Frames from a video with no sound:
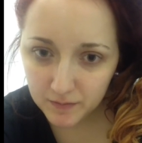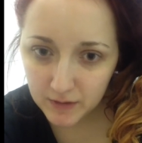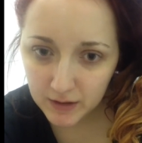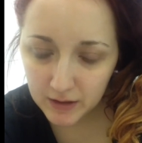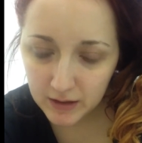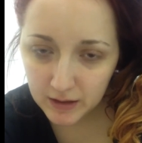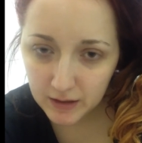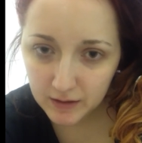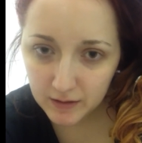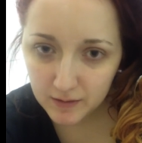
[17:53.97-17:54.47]

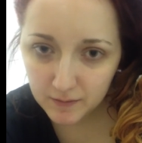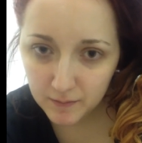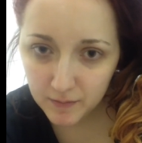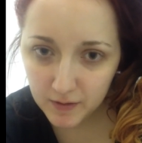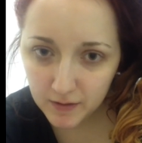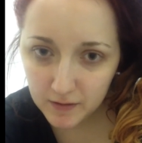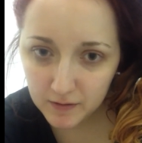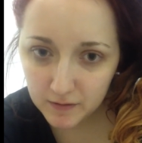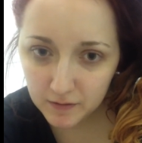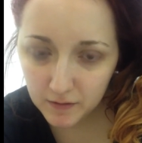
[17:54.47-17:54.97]
yeah, the
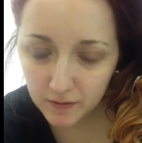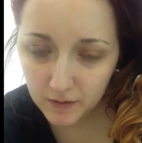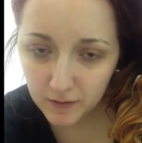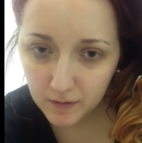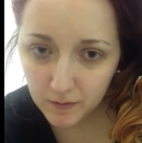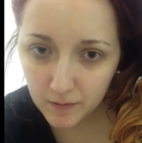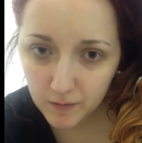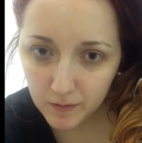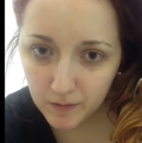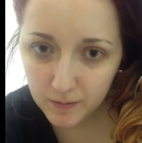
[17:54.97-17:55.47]
police
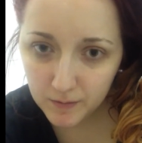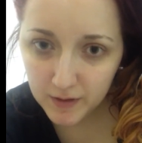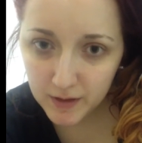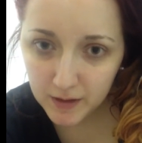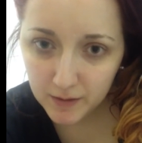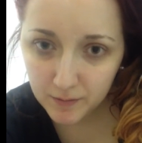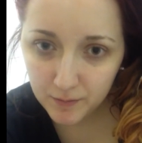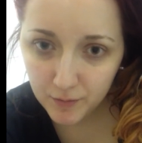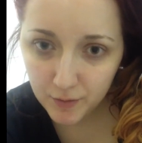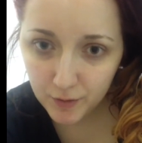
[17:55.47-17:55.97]
caught
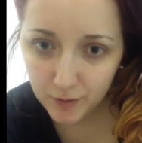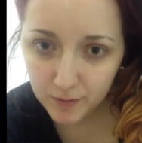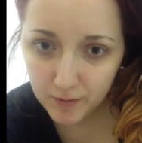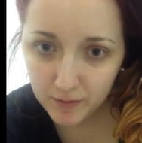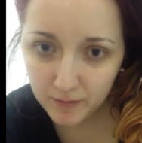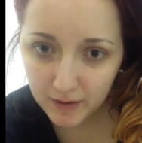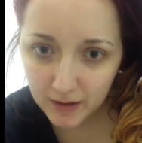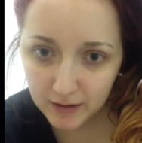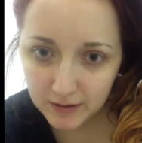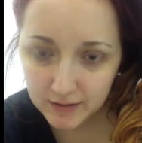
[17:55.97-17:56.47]
me and brought me
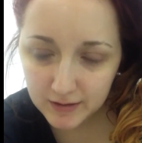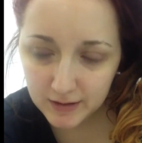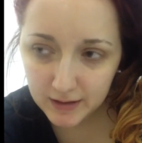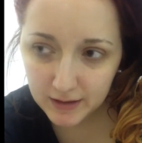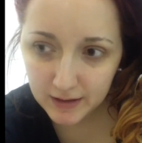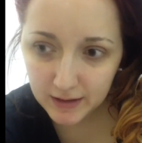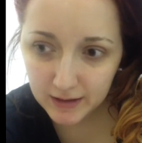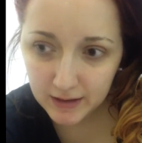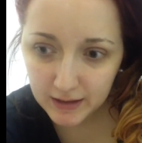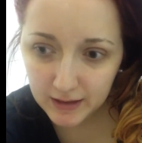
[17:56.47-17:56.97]
back to
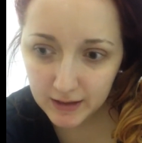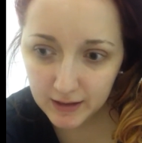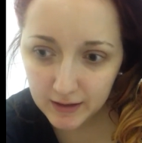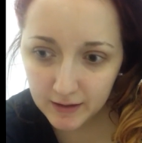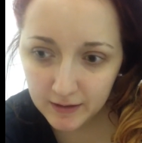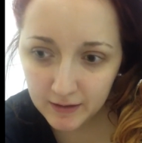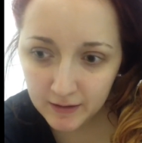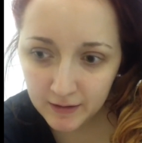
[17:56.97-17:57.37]
A&E,